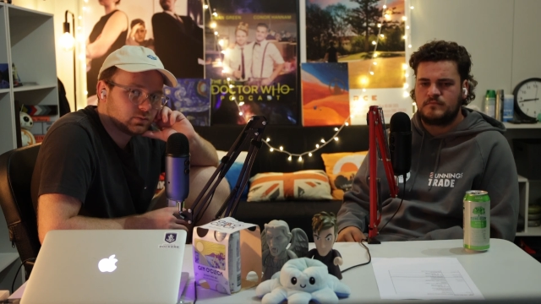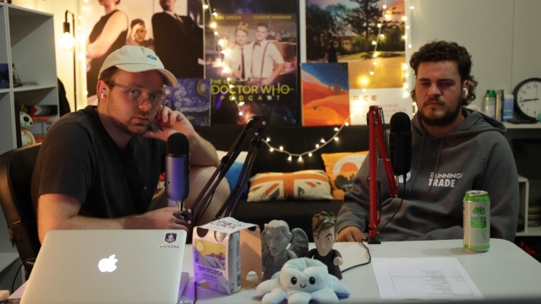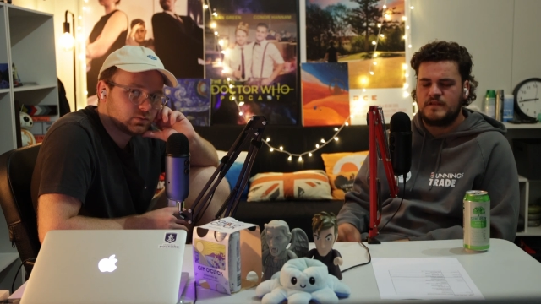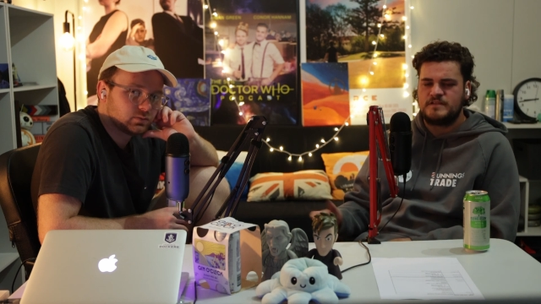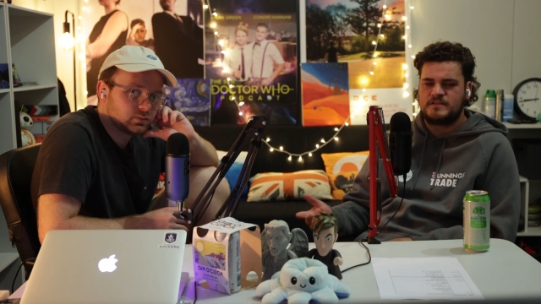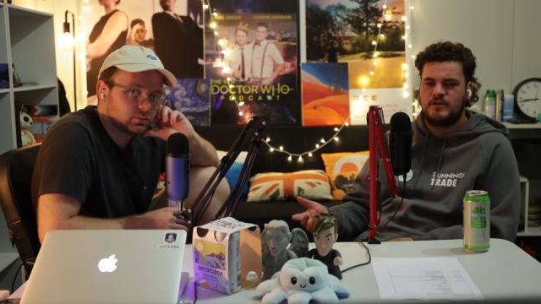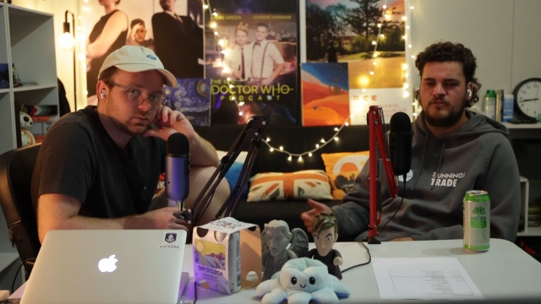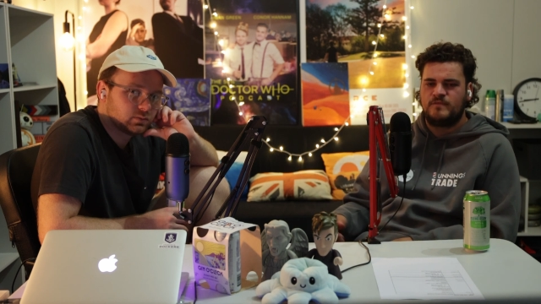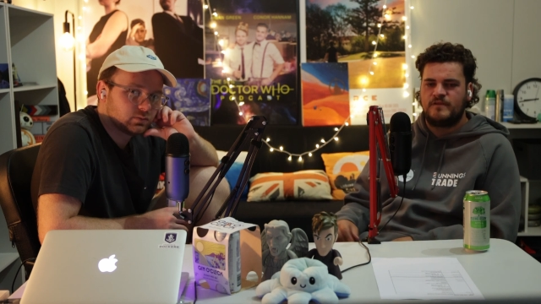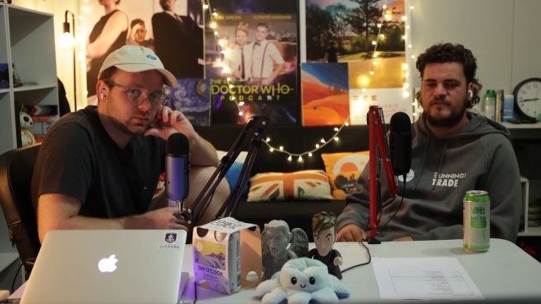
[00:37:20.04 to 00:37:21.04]
Speaker 1: They just
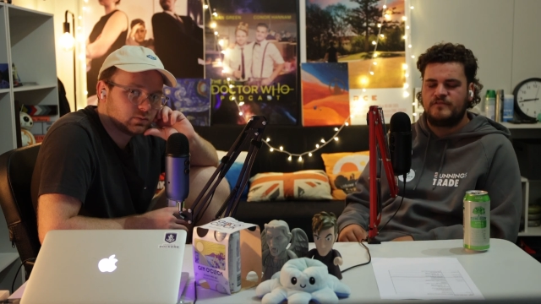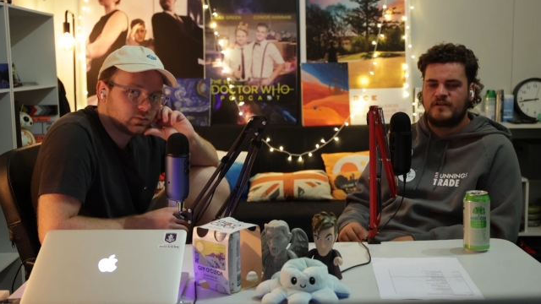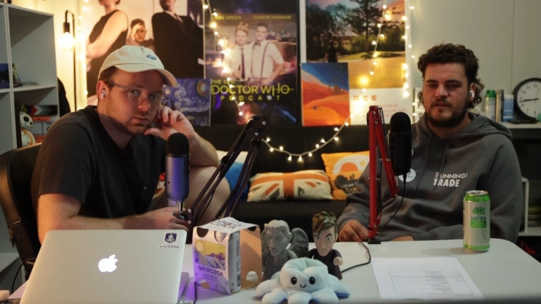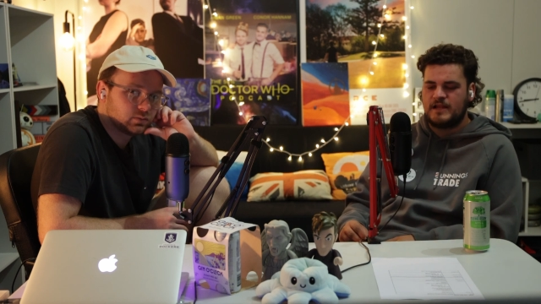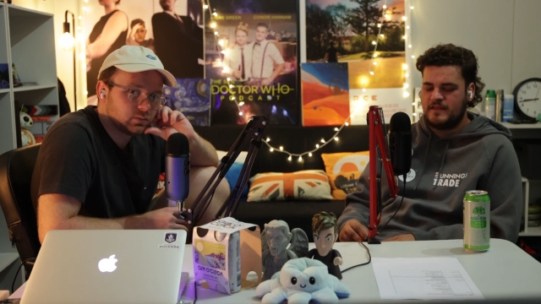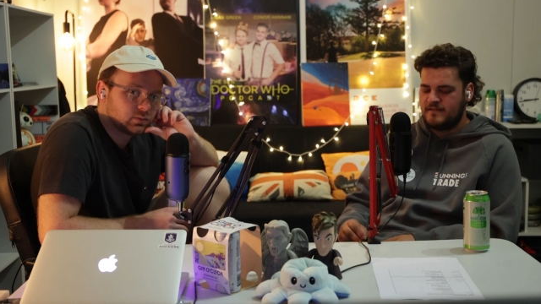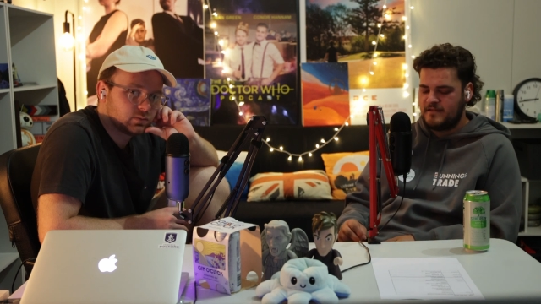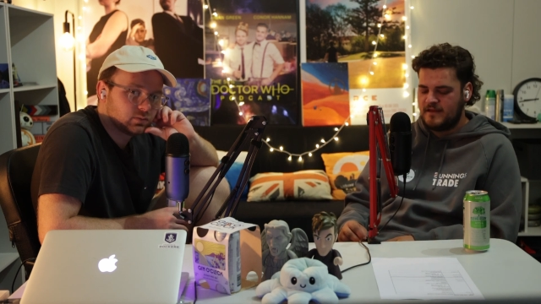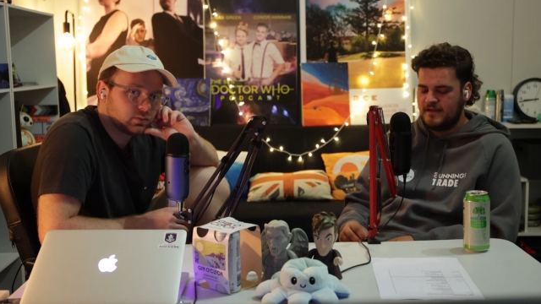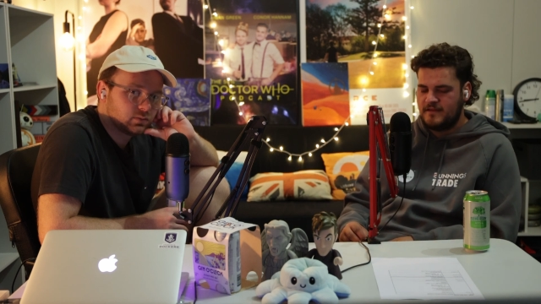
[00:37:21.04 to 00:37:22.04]
killed the motherfucker, now they're
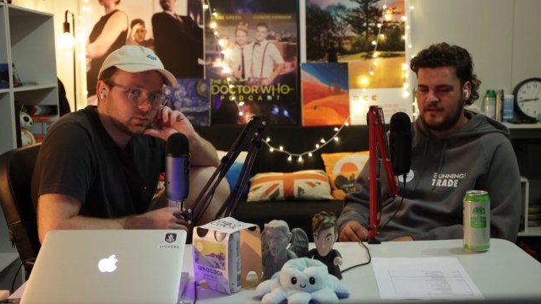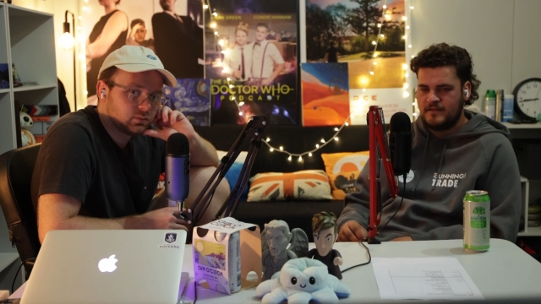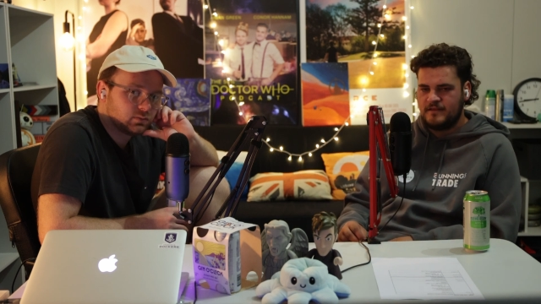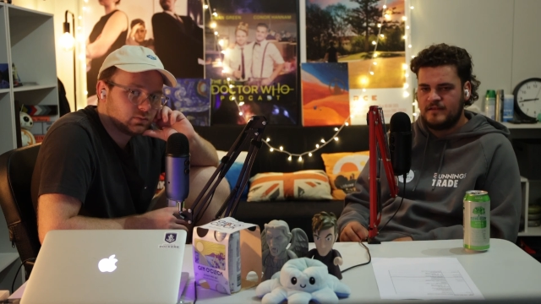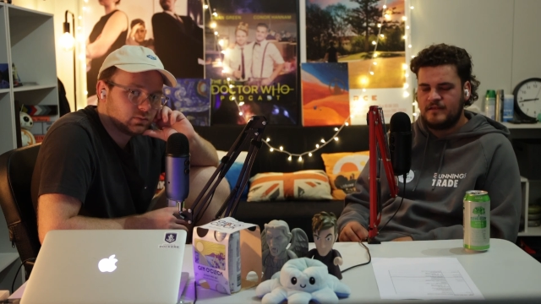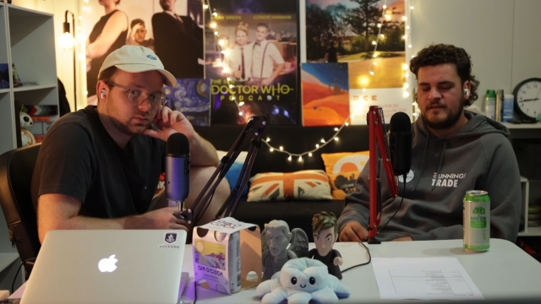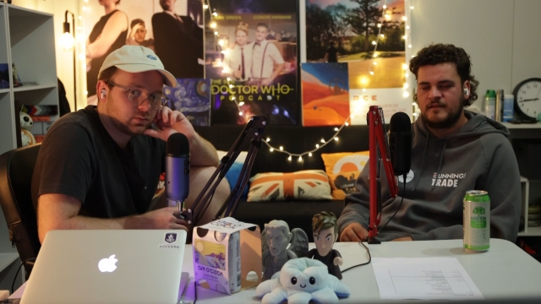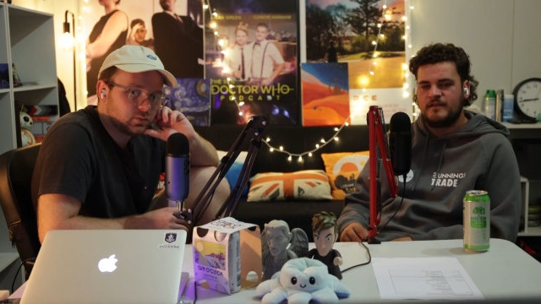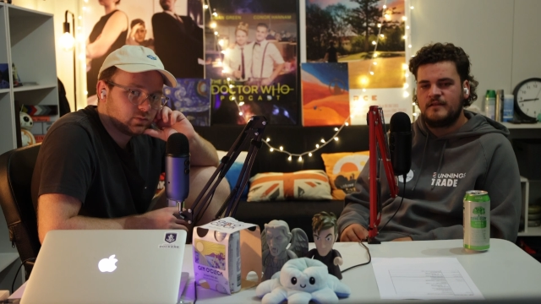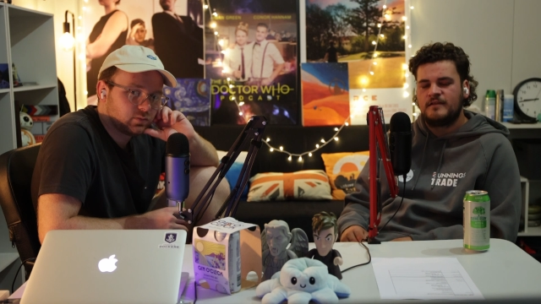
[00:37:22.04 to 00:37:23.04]
sad.
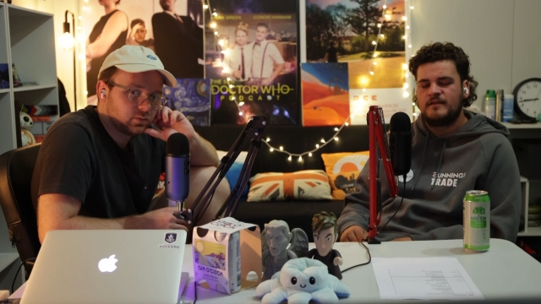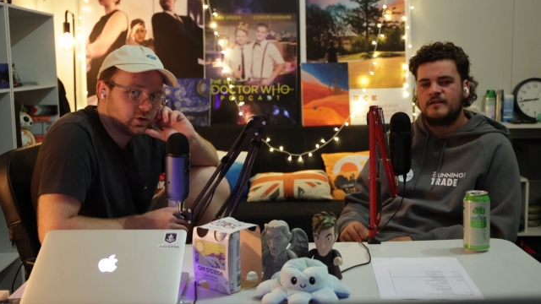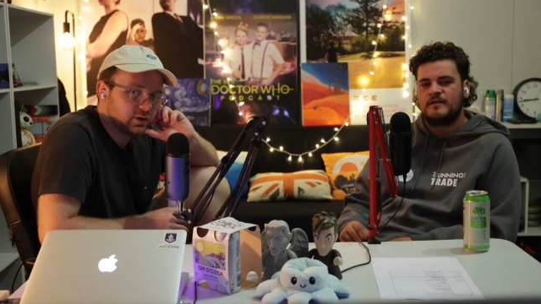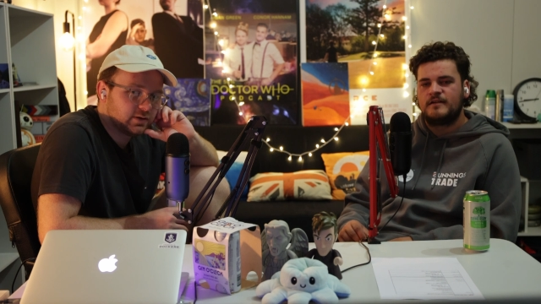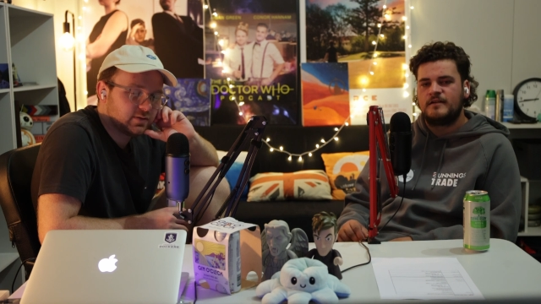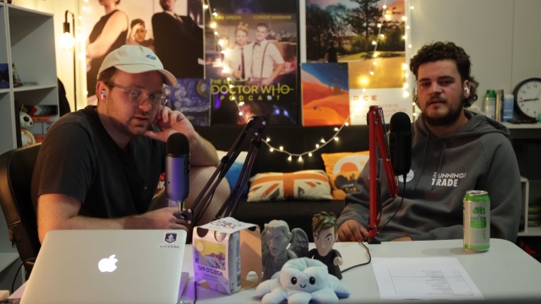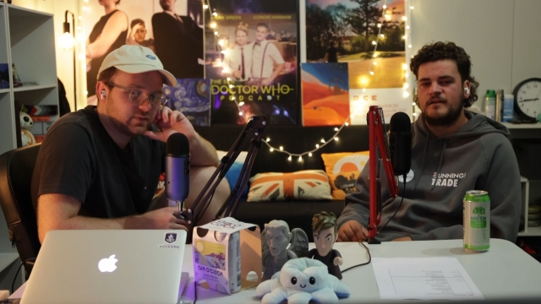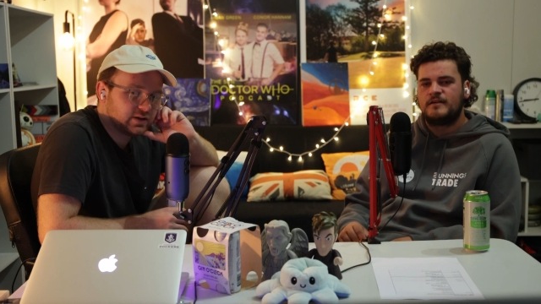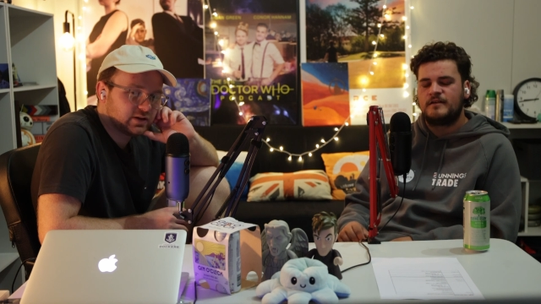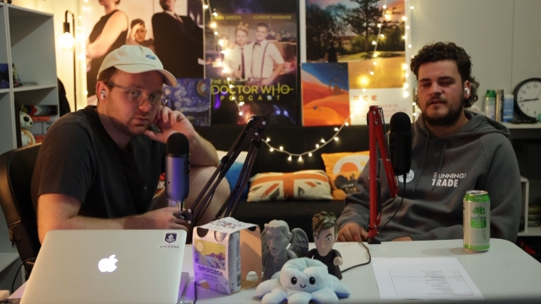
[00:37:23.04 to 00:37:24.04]
Speaker 2: Well, I don't
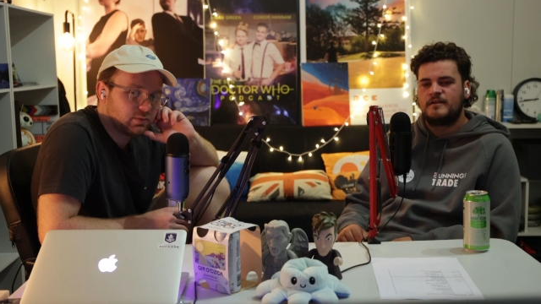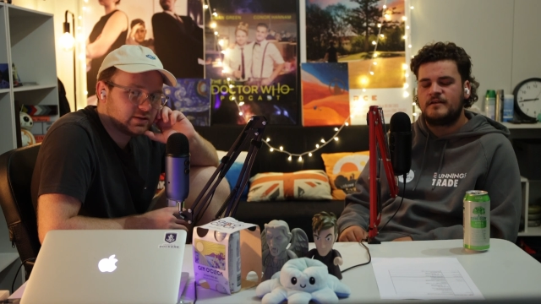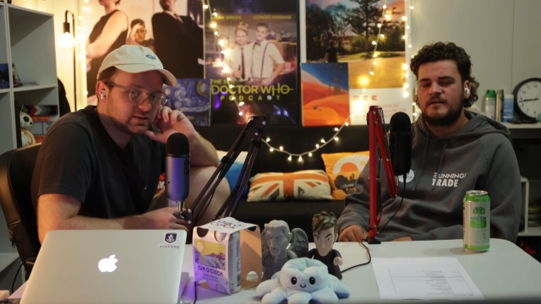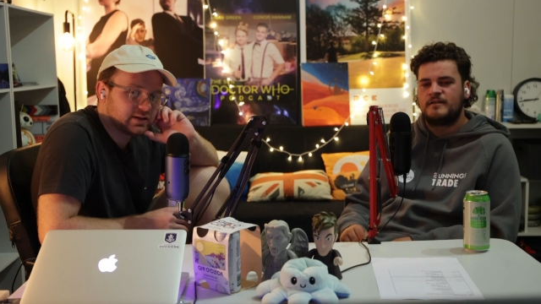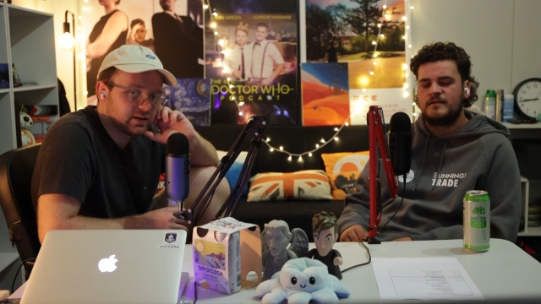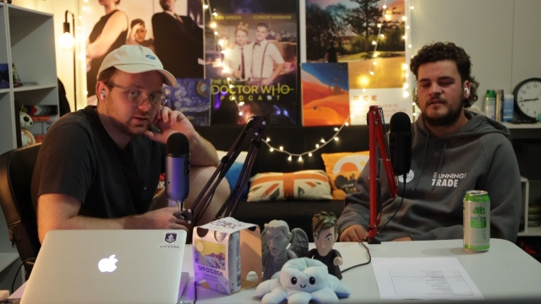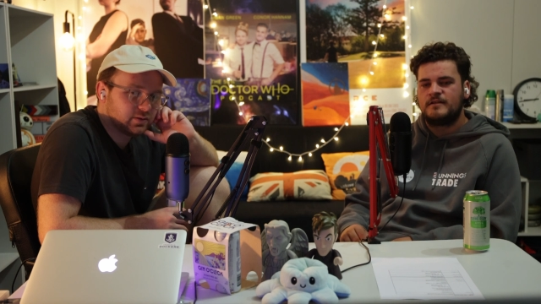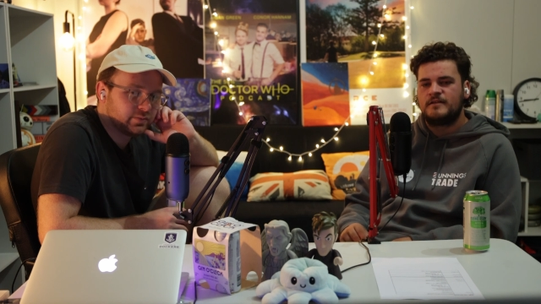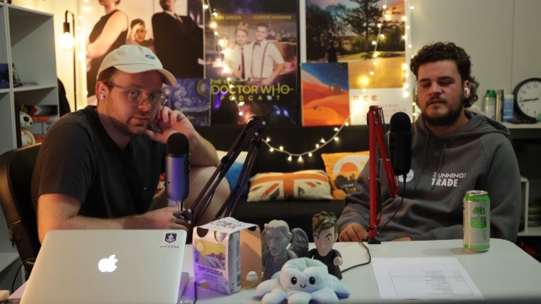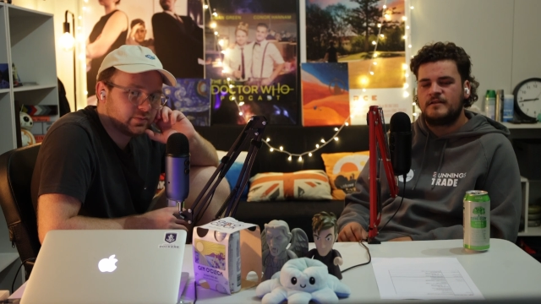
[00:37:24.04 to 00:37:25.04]
think Van Gogh meant to kill
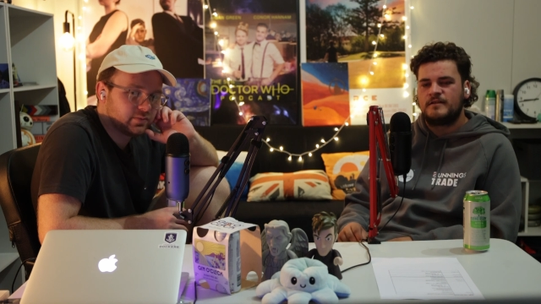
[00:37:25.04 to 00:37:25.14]
him.